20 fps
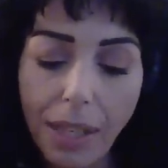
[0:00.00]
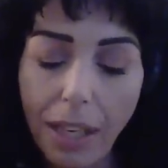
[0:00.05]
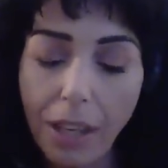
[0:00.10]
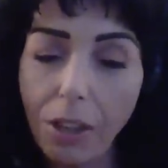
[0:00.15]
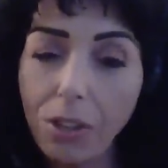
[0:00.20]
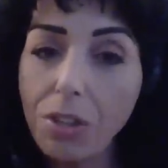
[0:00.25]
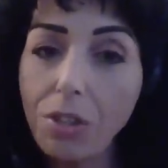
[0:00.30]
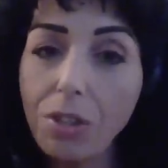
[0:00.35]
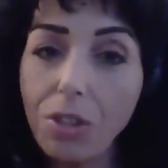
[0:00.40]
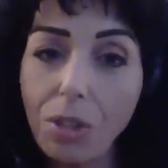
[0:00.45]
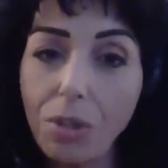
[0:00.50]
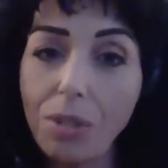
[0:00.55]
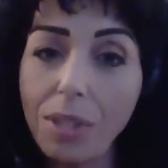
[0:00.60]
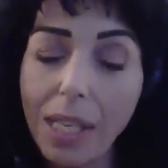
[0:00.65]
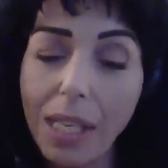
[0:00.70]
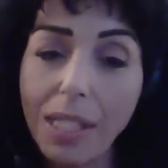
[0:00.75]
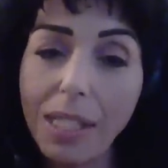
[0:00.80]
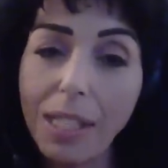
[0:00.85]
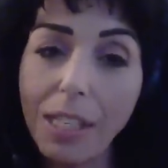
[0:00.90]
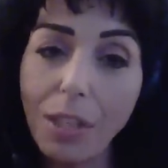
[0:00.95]
I also do
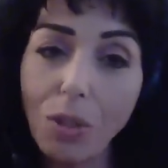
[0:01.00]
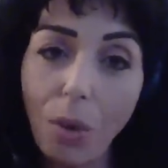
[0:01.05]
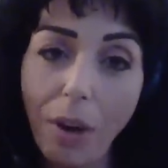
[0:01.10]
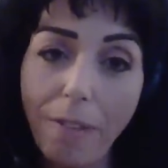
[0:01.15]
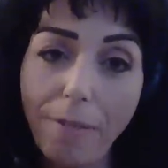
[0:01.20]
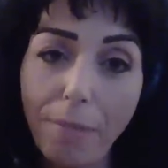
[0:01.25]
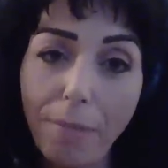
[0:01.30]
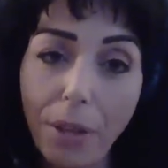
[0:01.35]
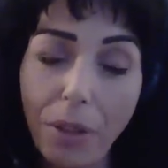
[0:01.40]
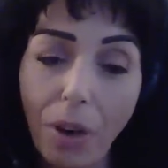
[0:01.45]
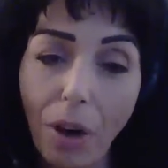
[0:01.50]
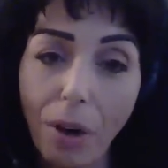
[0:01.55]
6 and 12 month